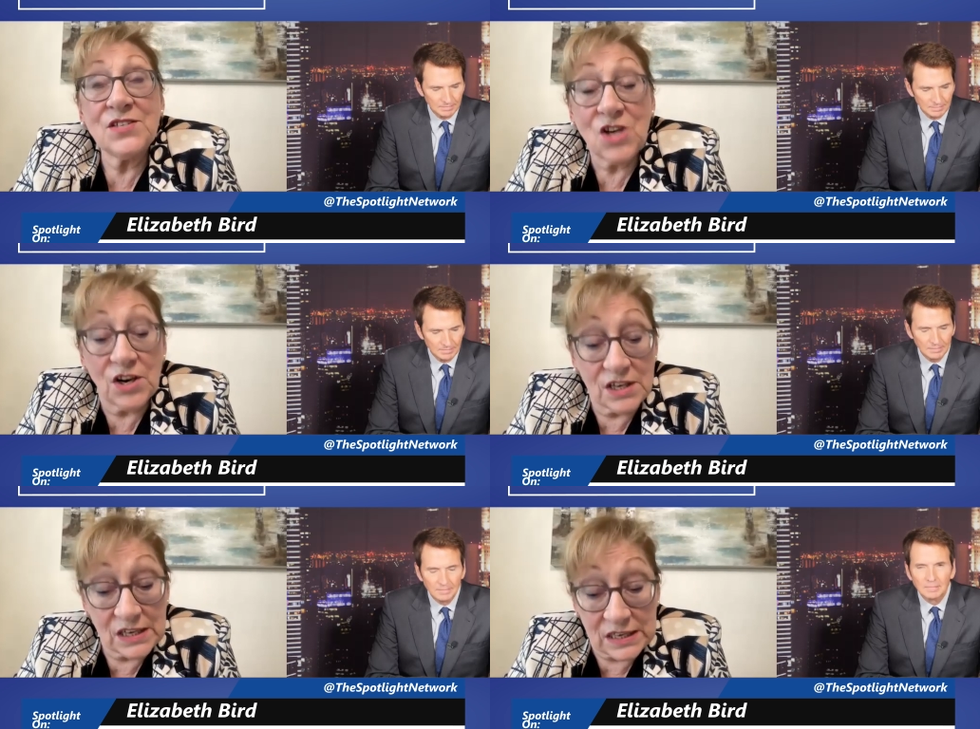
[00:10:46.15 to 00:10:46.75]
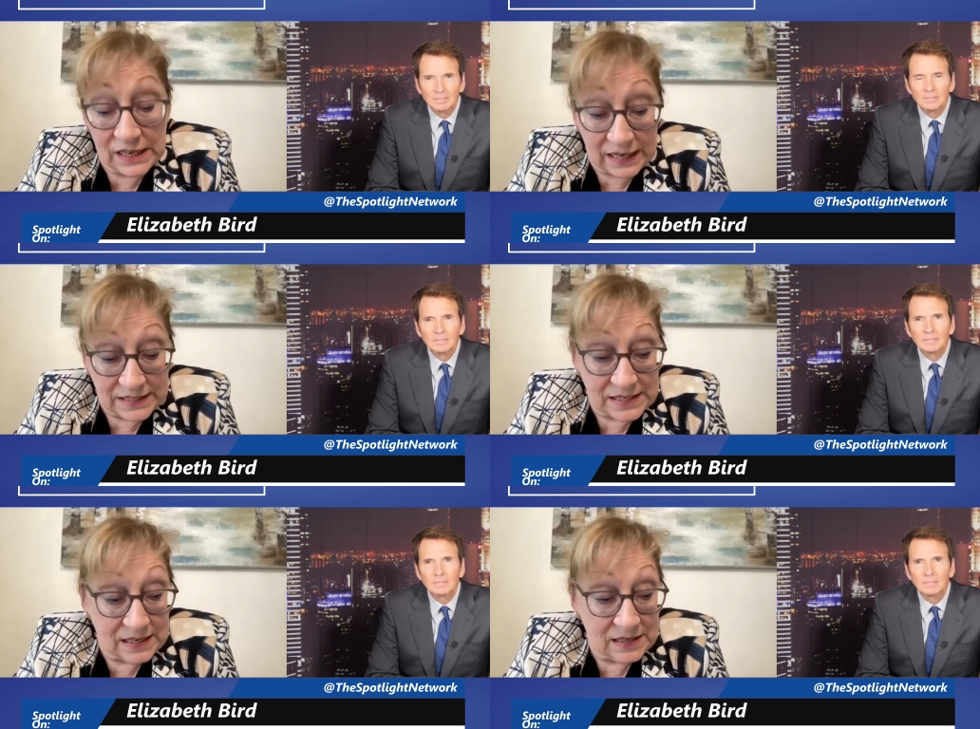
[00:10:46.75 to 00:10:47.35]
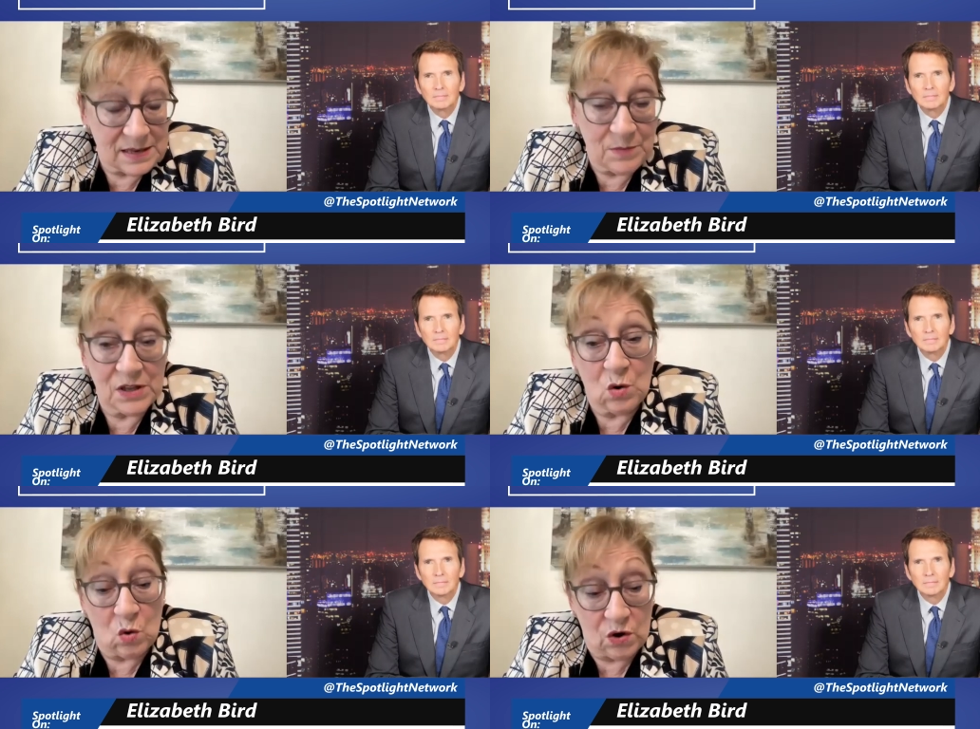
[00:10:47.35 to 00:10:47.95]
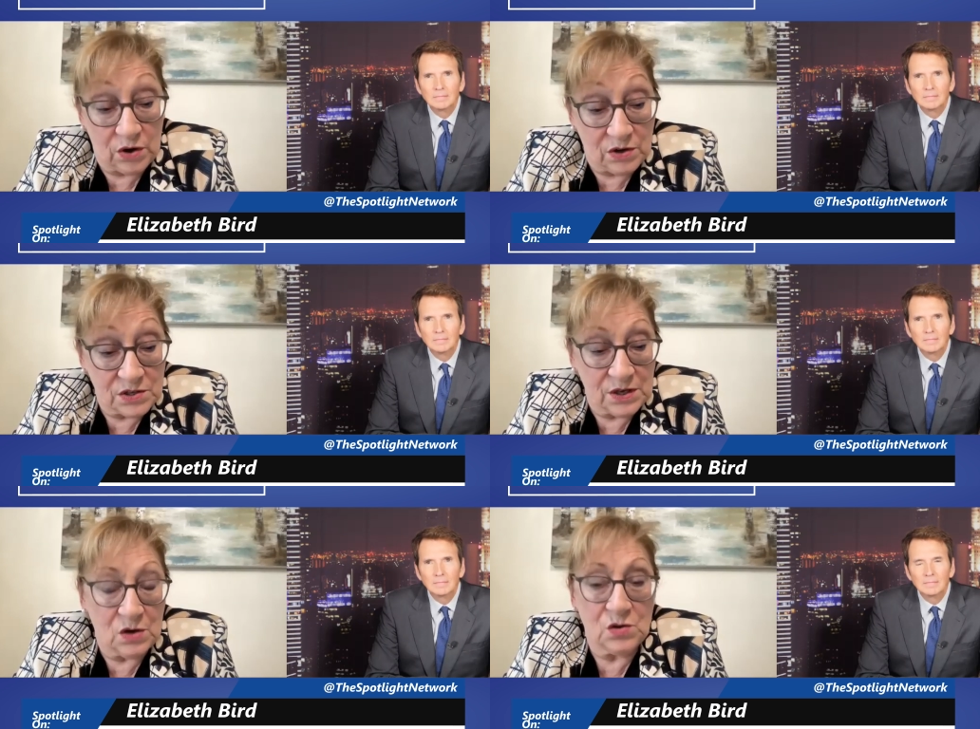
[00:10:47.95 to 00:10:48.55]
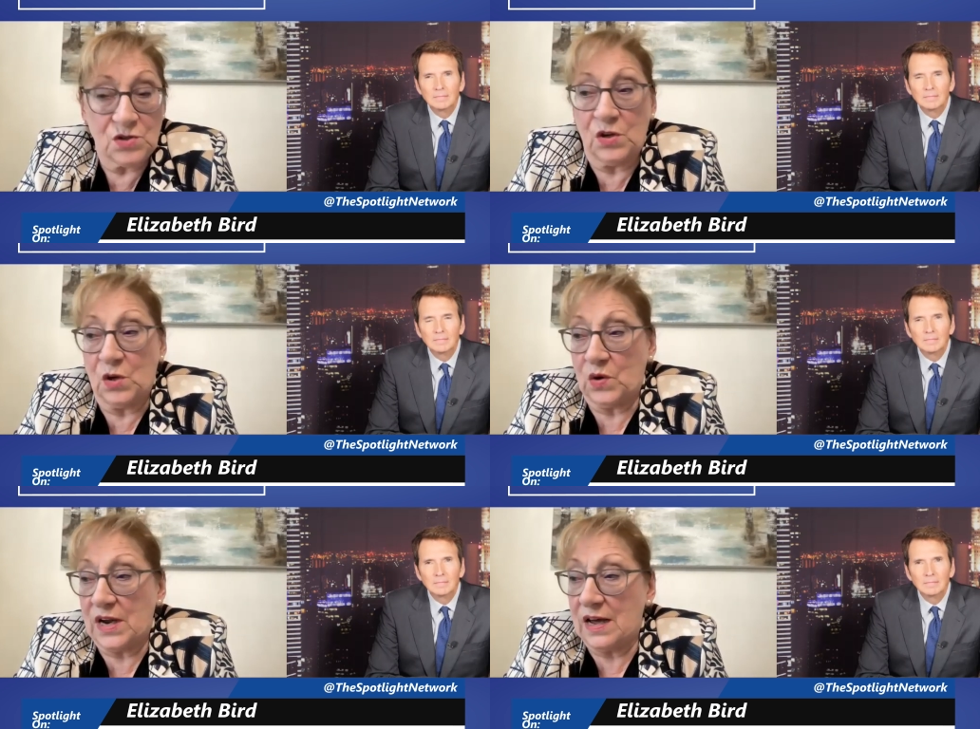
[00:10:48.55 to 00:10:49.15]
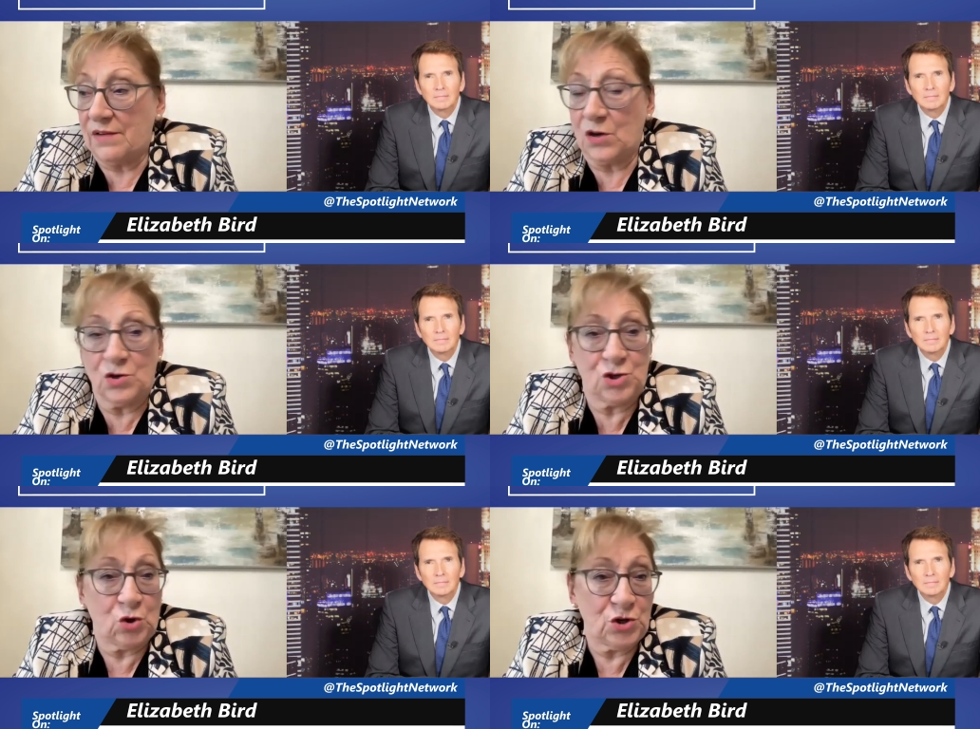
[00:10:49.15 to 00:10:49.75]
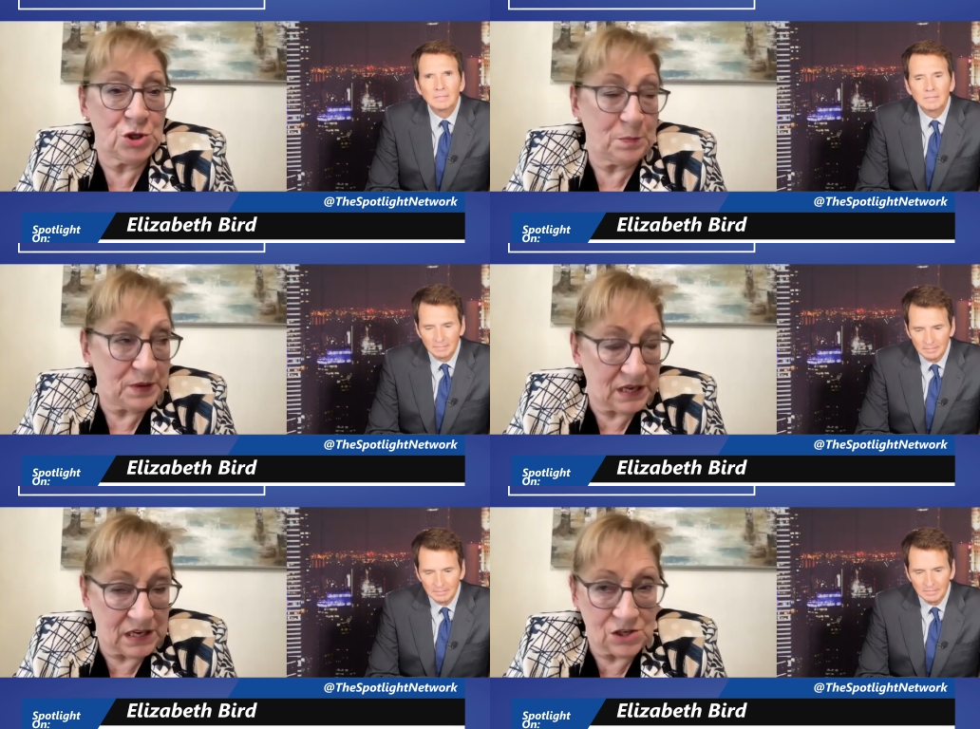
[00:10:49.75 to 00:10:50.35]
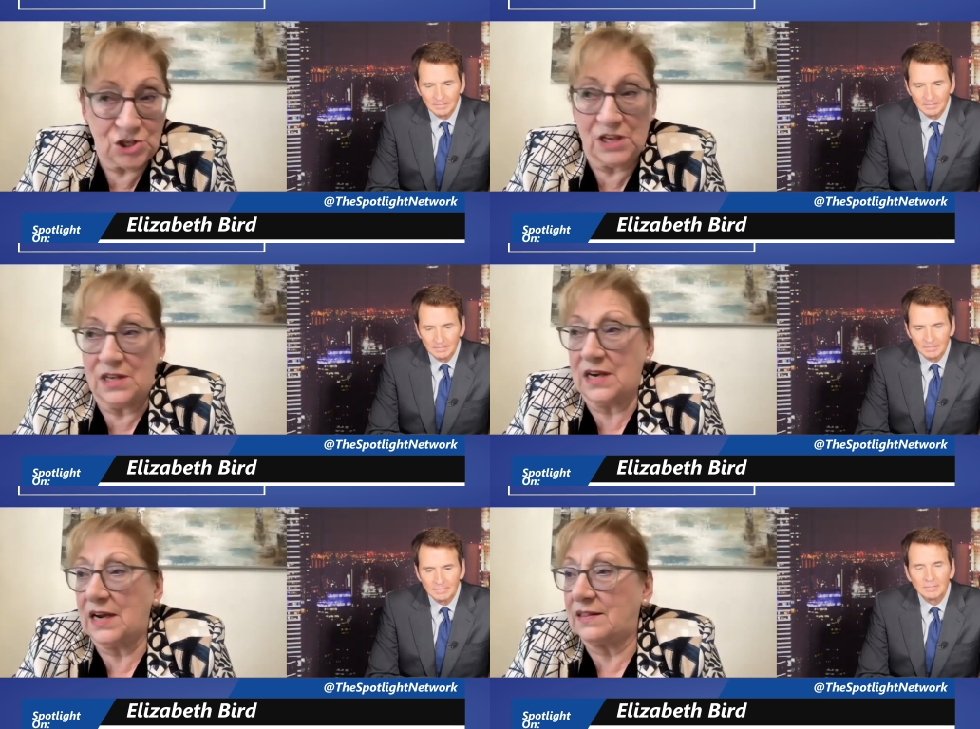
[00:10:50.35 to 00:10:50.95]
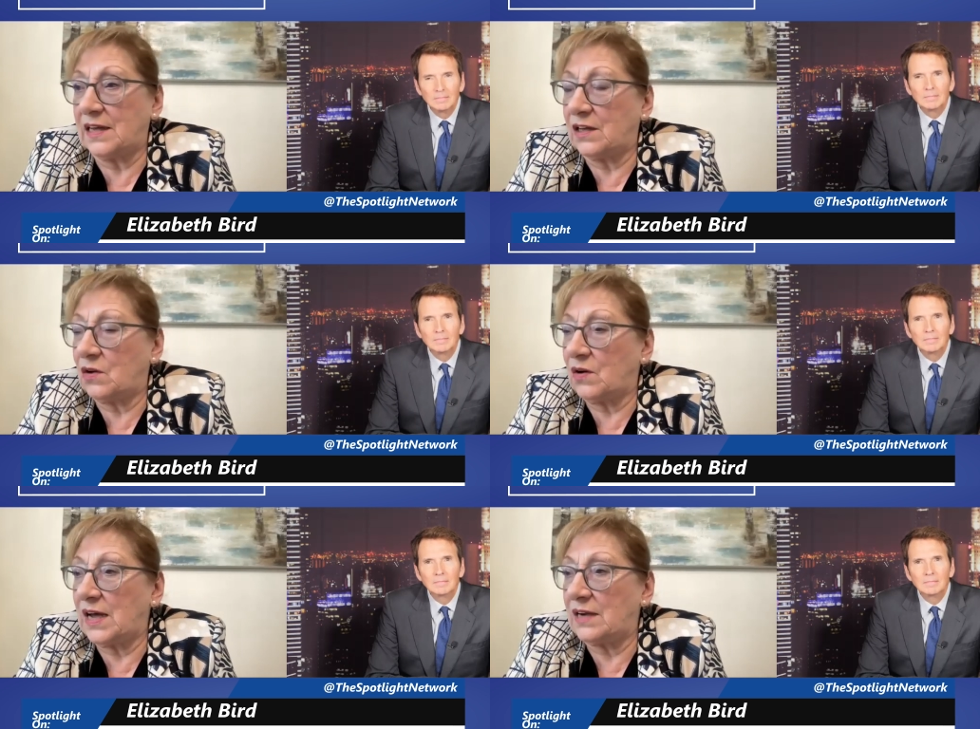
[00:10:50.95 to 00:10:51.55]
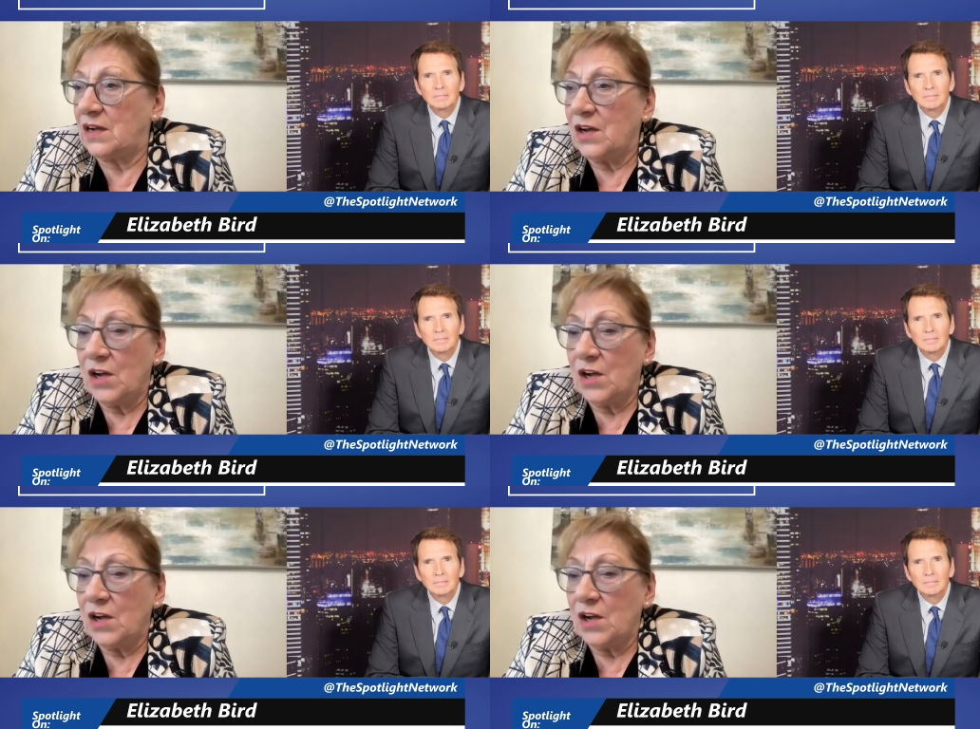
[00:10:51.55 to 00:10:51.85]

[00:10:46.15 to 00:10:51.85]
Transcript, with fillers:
Speaker 1: started collecting some of the quarters, you know, so you would have your Georgia peach, and then I think you had